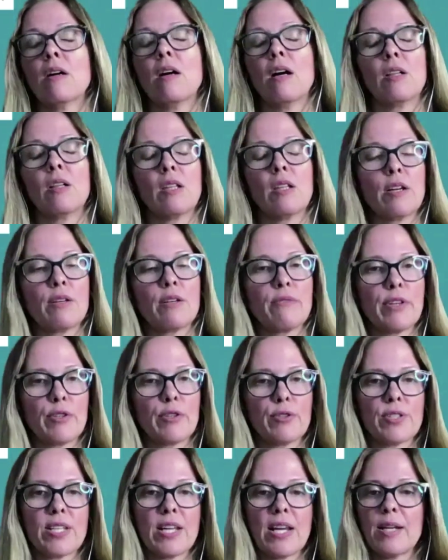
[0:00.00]
a lot of
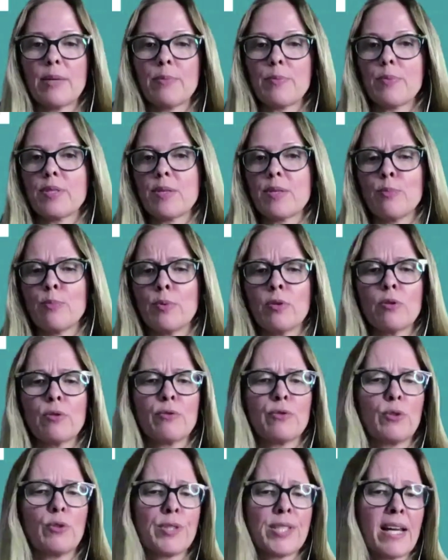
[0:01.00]
other tapes,
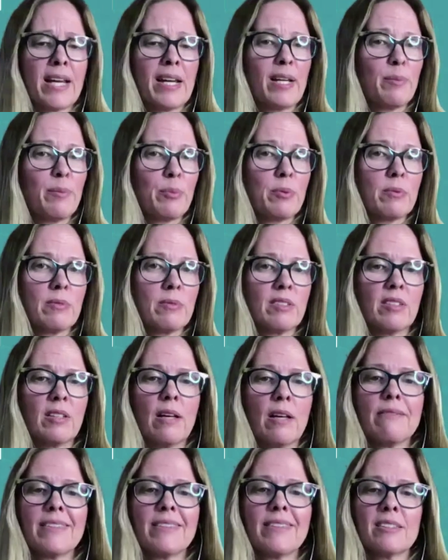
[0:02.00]
beautiful tape,
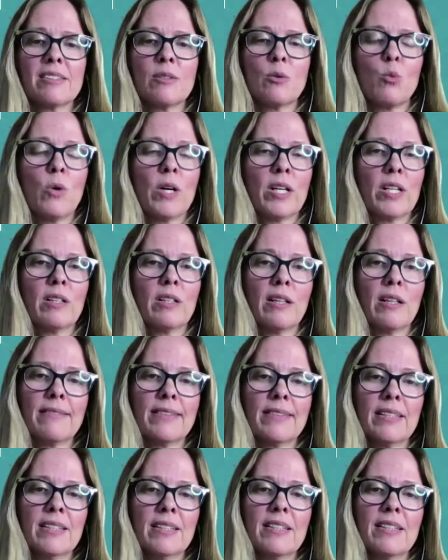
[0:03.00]
love it, want to love
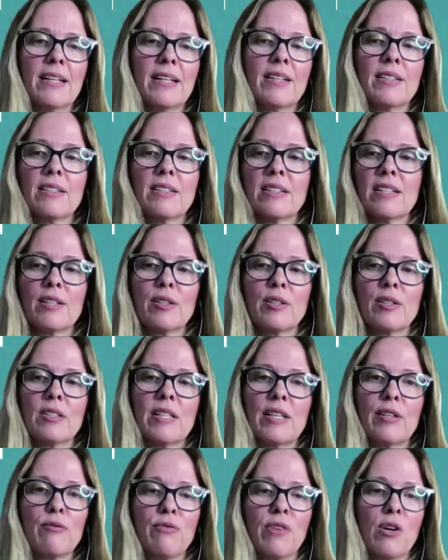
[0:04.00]
it. And it,
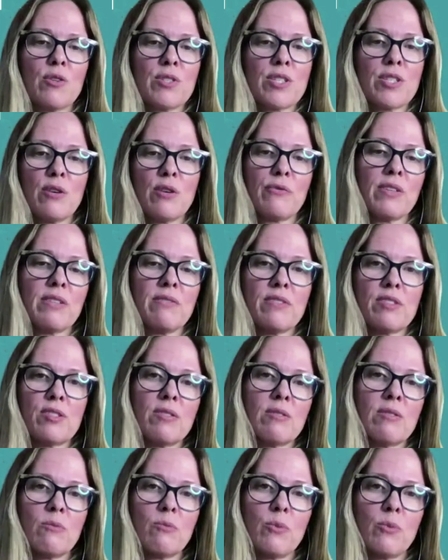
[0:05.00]
it falls off
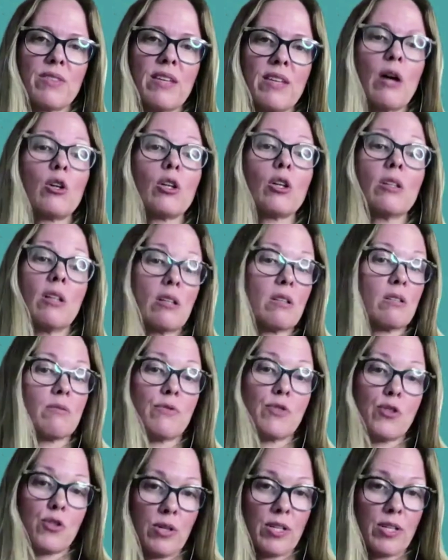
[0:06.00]
even without a lot
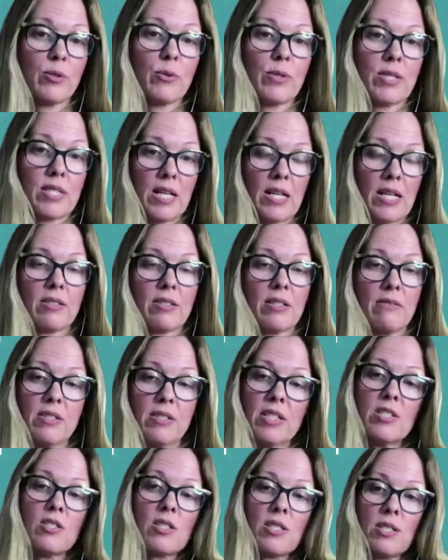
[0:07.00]
of strenuous
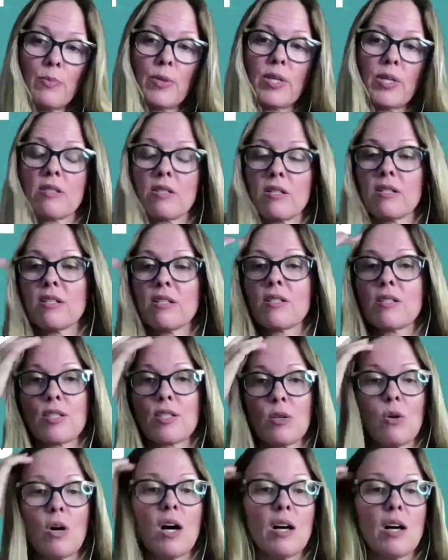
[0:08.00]
activity just because it is
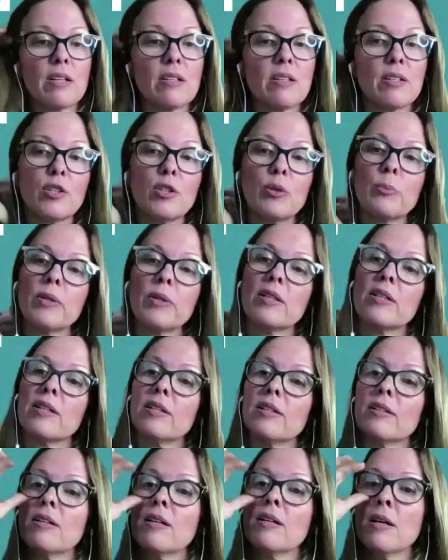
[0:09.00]
so hot and humid
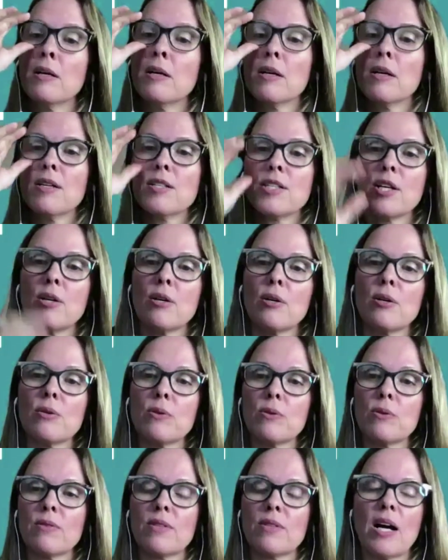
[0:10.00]
here.
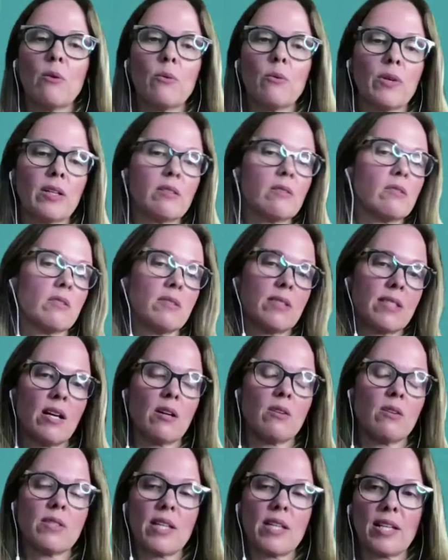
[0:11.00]
So that one
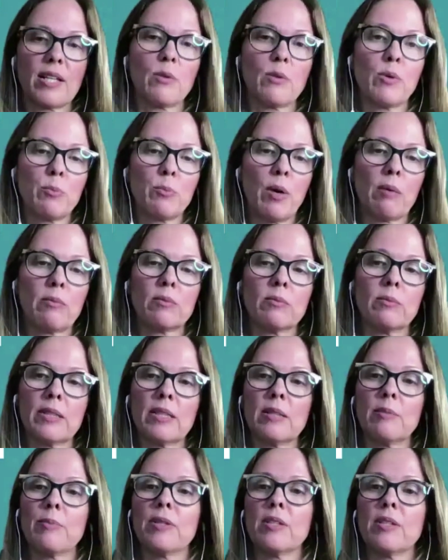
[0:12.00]
sounds like it would
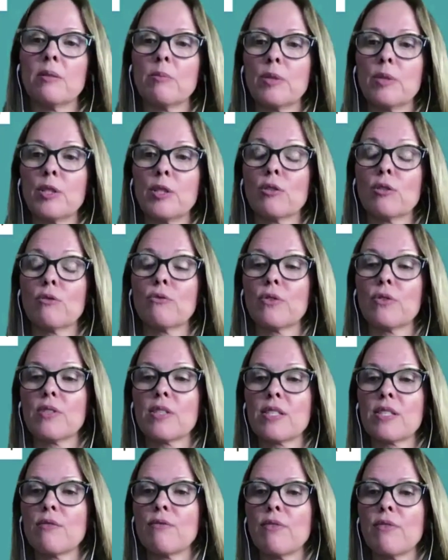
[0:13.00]
probably be, be good for
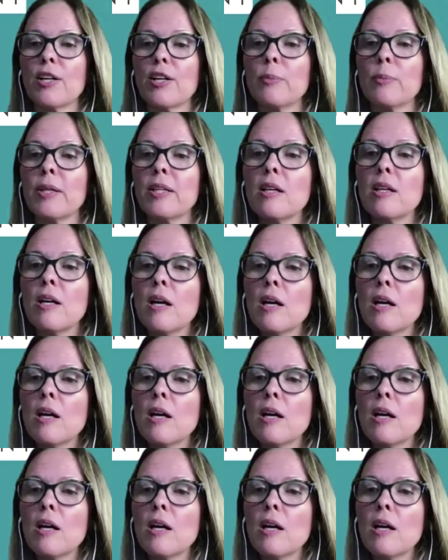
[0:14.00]
this environment.